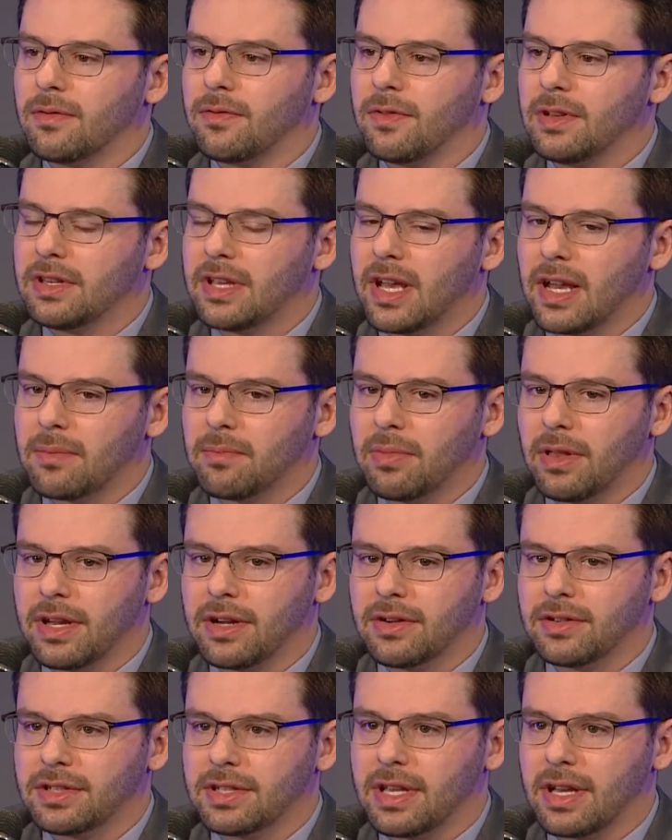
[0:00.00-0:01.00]
fintech
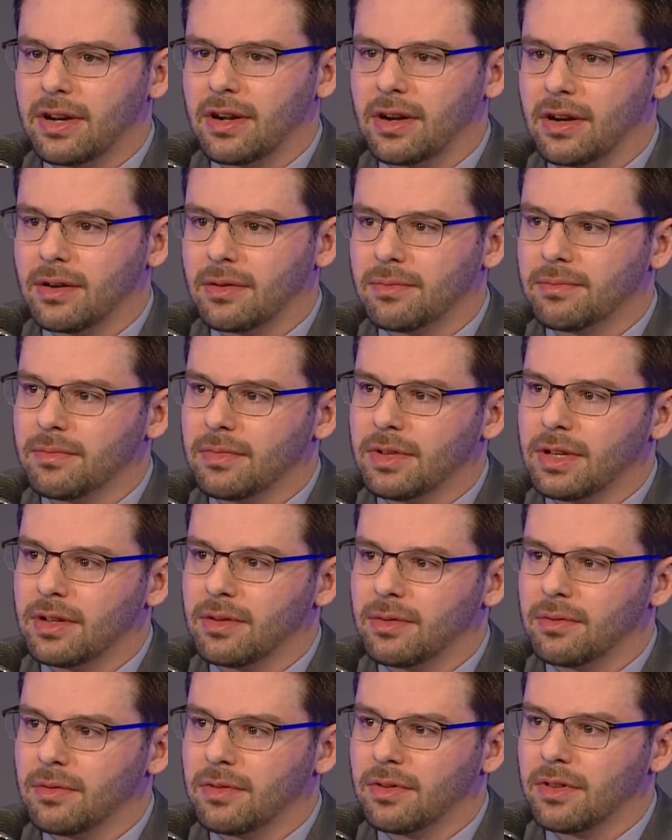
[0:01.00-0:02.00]
players that are
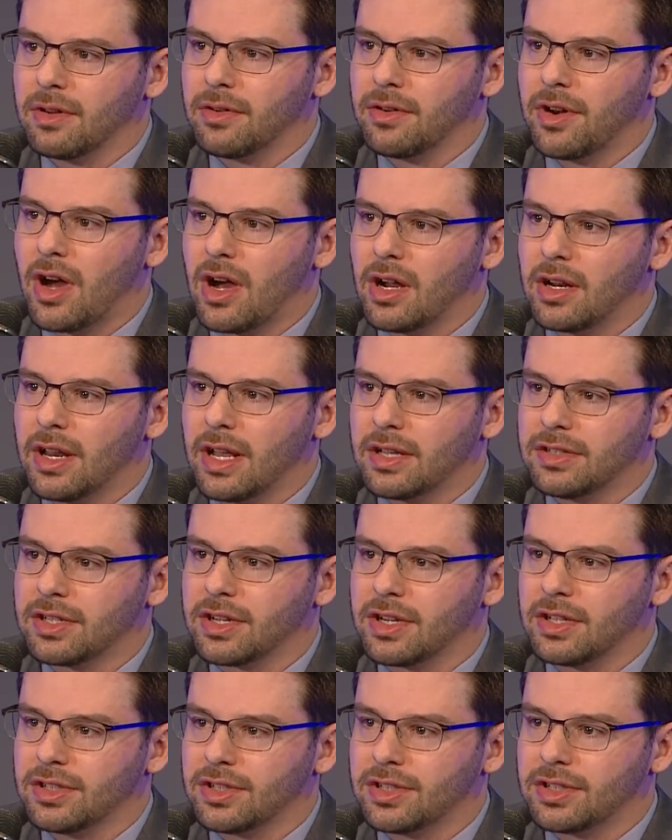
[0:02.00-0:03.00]
they're not as
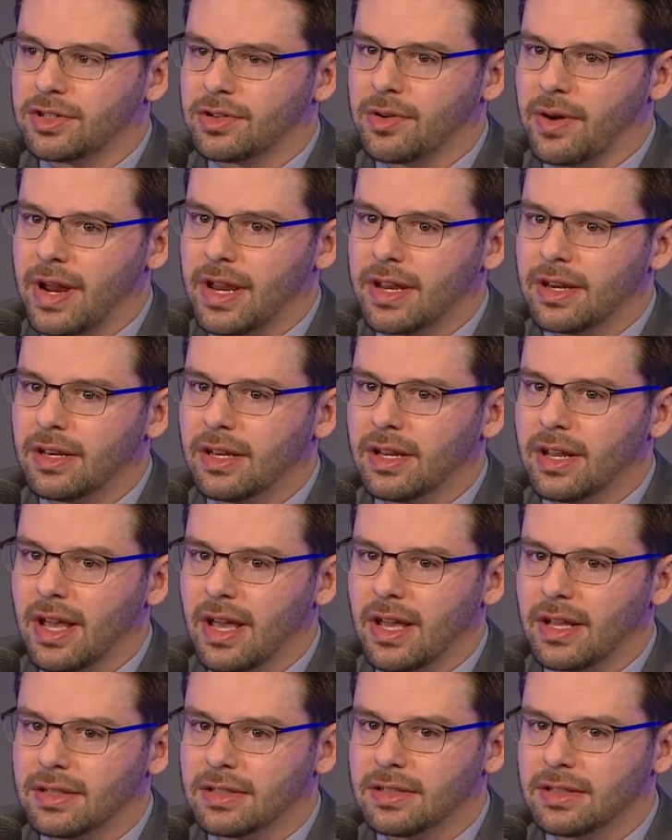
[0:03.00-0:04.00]
constrained
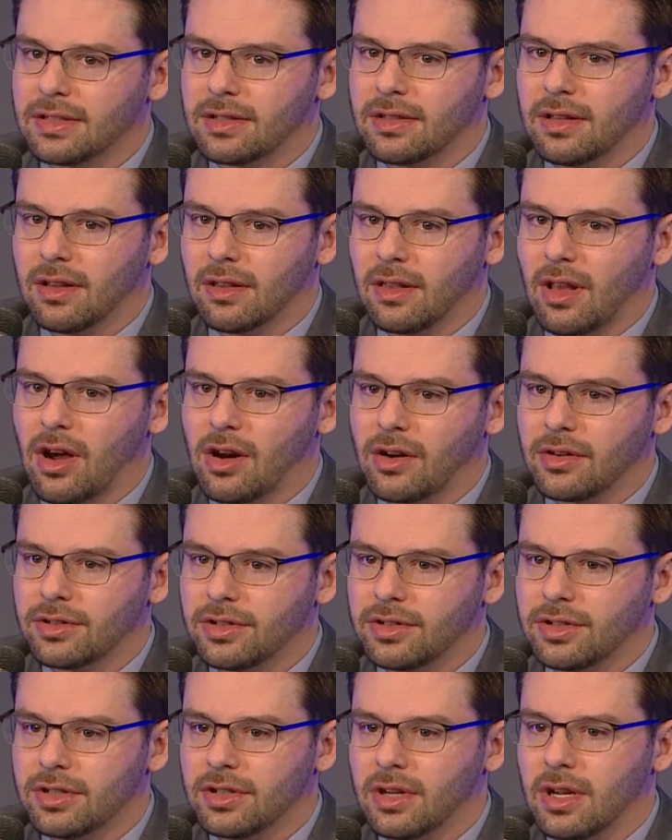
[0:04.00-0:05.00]
as the
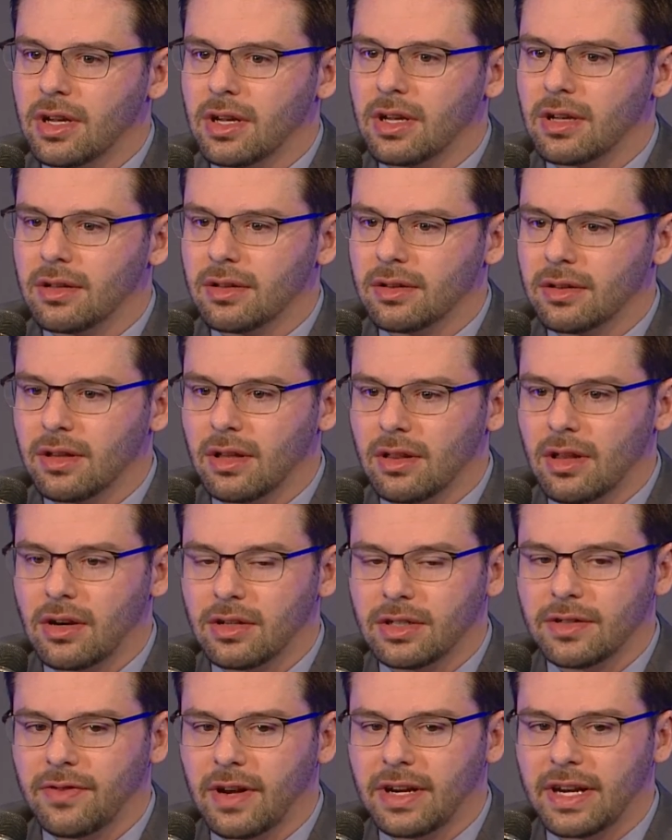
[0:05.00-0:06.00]
large
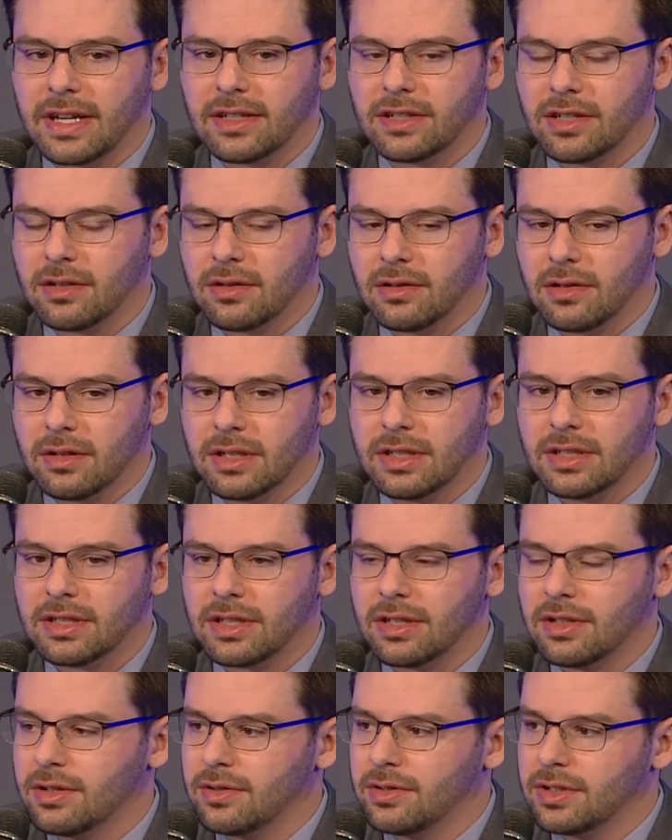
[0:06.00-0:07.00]
financial
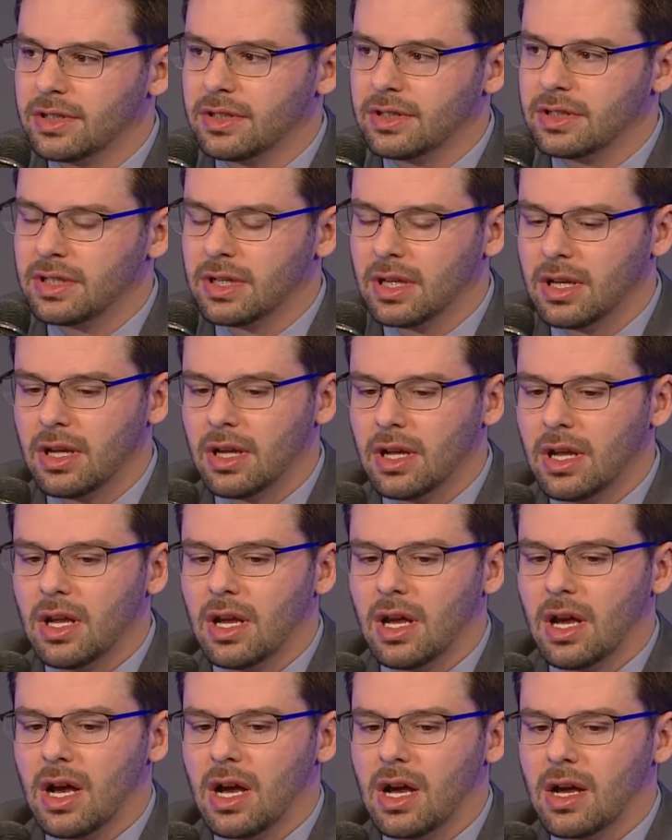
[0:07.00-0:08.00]
institutions
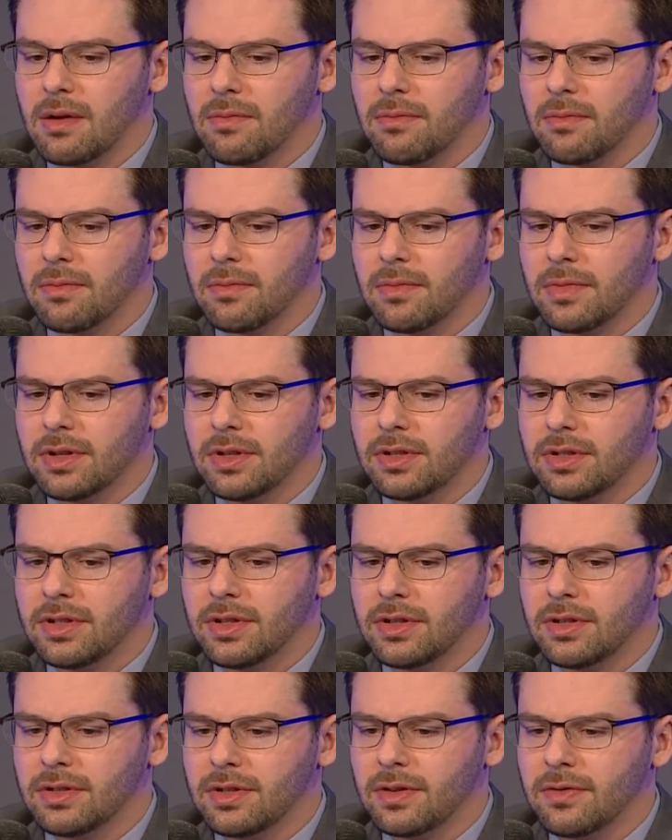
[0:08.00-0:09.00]

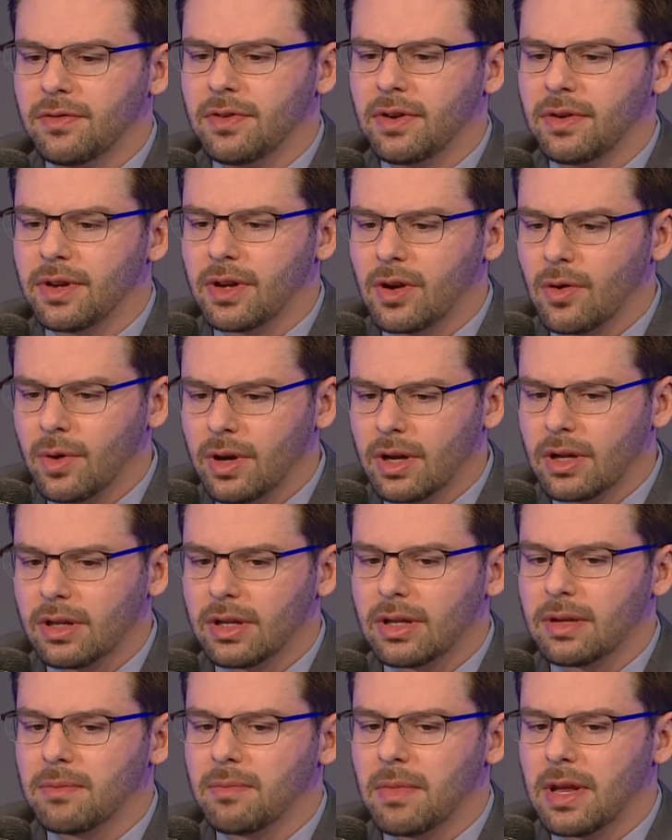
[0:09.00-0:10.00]
to very
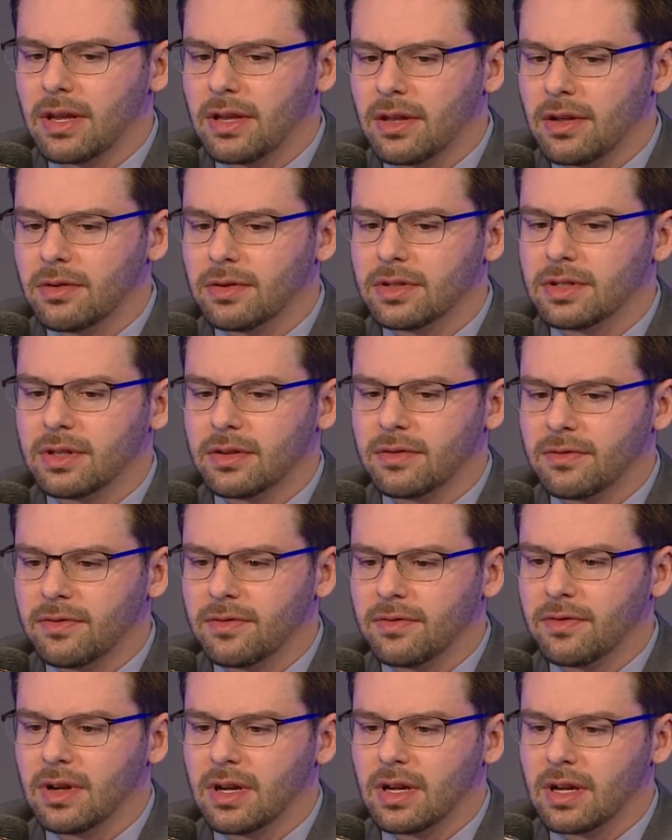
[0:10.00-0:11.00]
quickly make use of
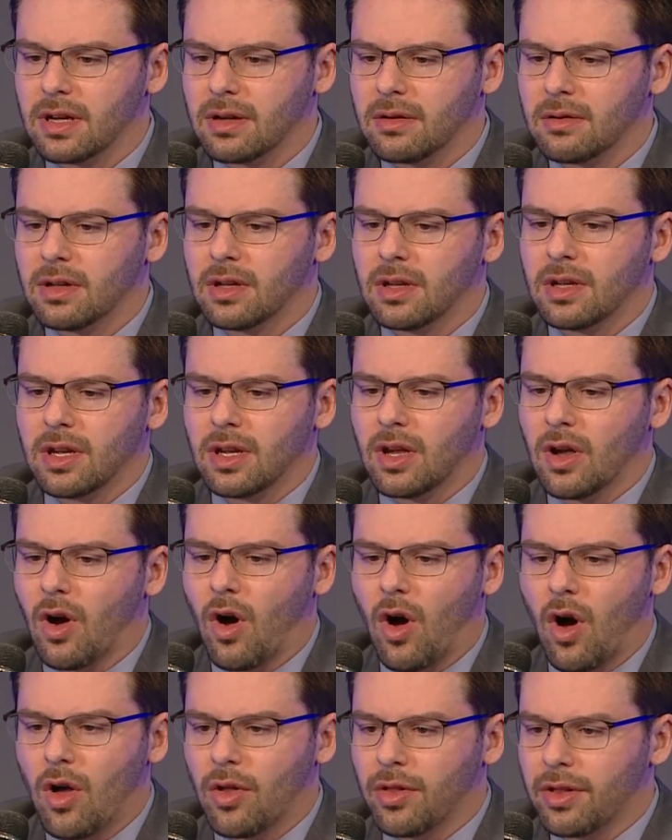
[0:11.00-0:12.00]

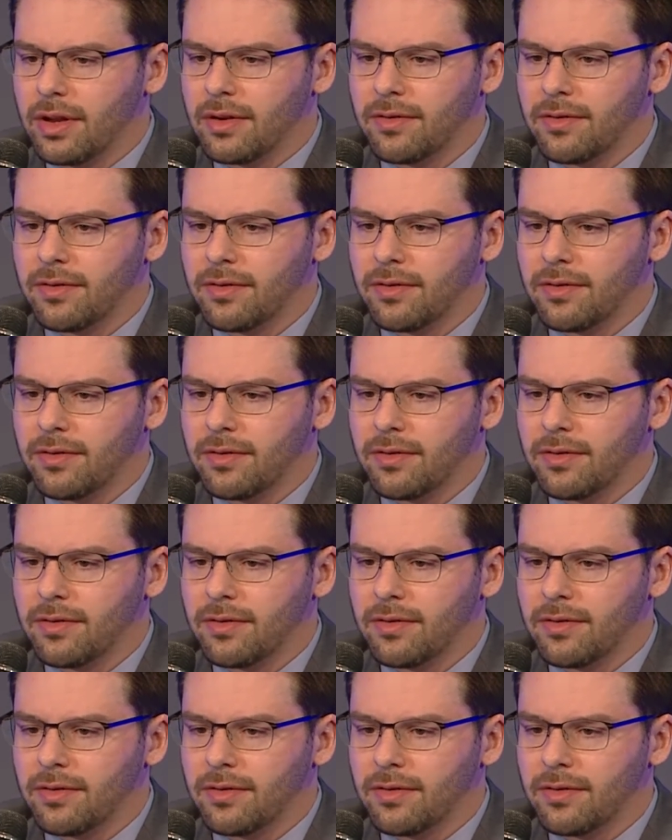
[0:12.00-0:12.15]
all the